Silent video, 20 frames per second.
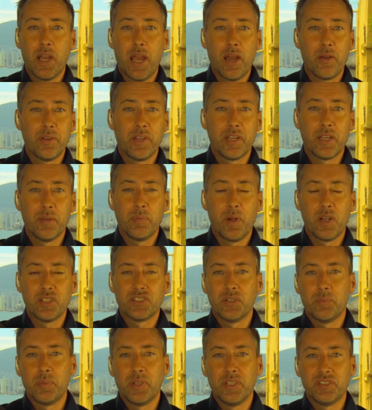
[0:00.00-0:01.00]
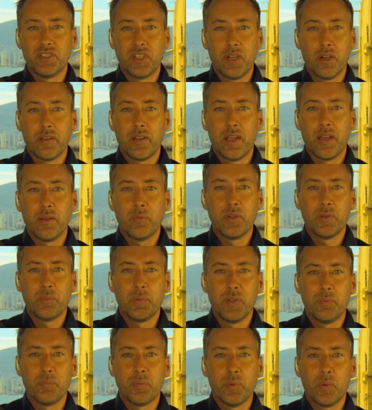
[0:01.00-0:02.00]
how they could possibly share that with
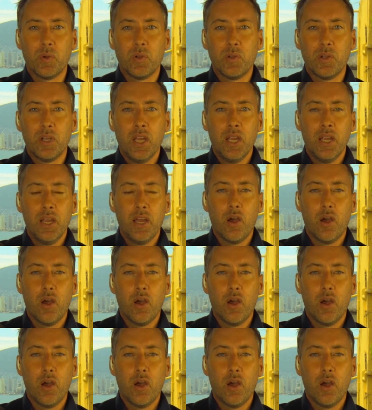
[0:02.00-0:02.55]
people,